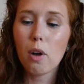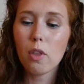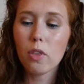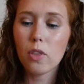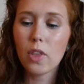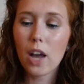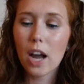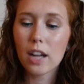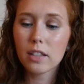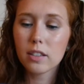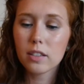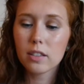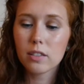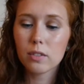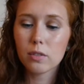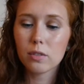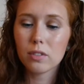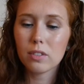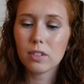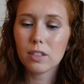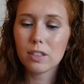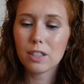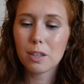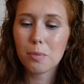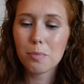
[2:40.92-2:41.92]
That's
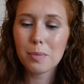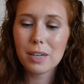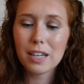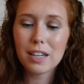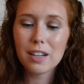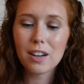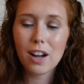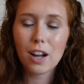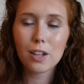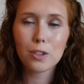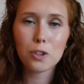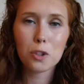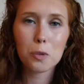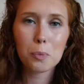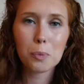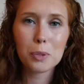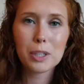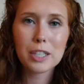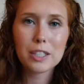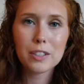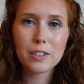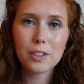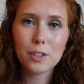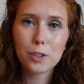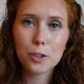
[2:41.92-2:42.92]
to me not super
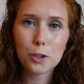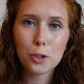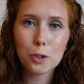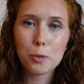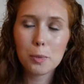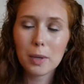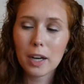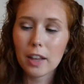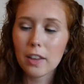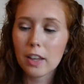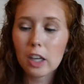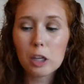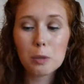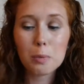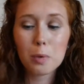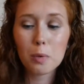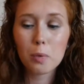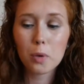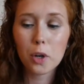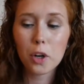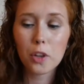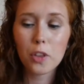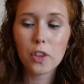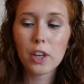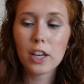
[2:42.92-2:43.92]
easy to do, but I think it'll be
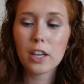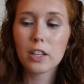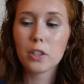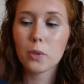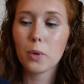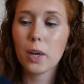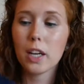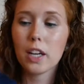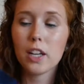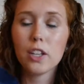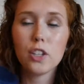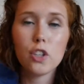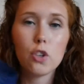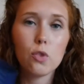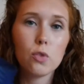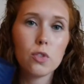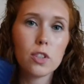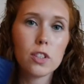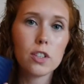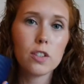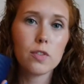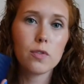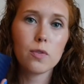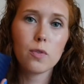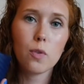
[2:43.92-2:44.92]
worth it so I can use
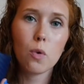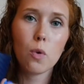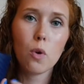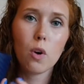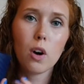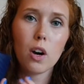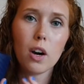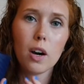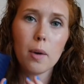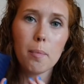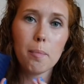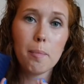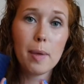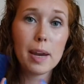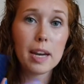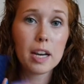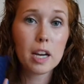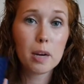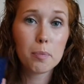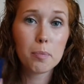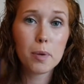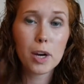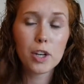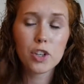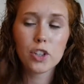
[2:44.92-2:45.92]
this for
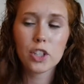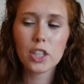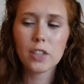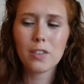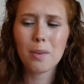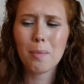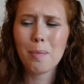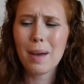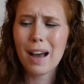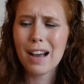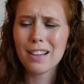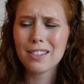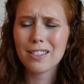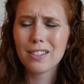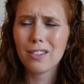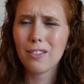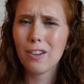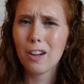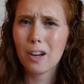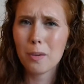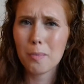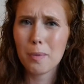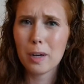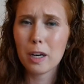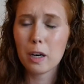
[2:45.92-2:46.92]
makeup brushes. I've amassed a
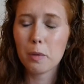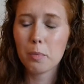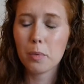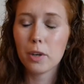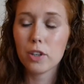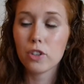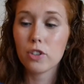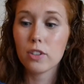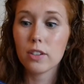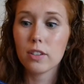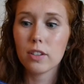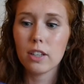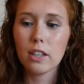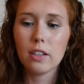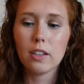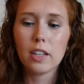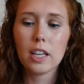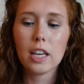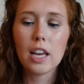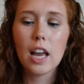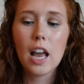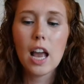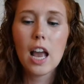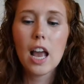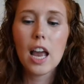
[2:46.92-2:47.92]
lot of makeup brushes
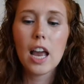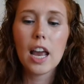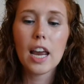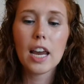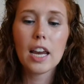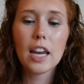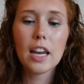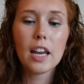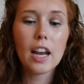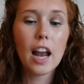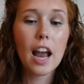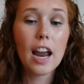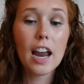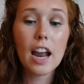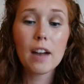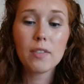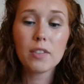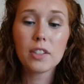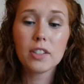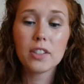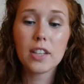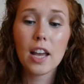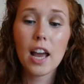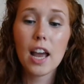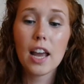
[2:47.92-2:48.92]
lately. And I have
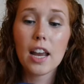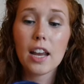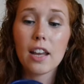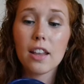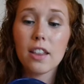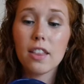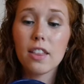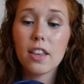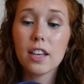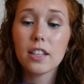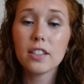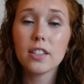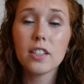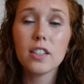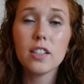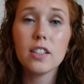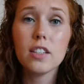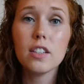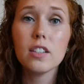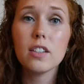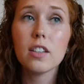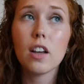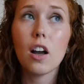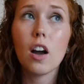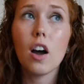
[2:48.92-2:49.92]
to say, this
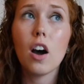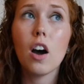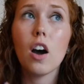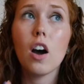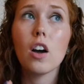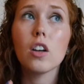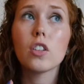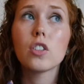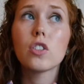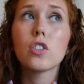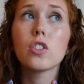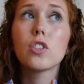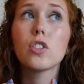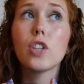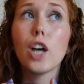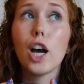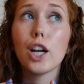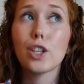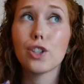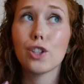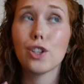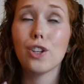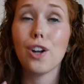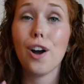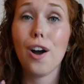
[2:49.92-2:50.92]
is
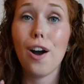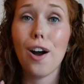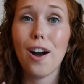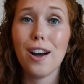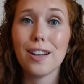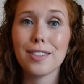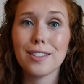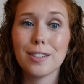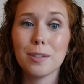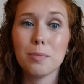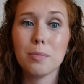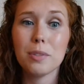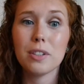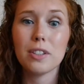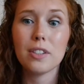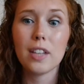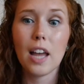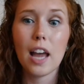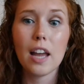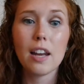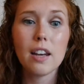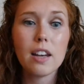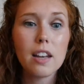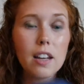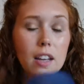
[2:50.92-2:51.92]
such an awesome
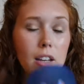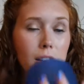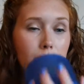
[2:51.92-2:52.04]
scent.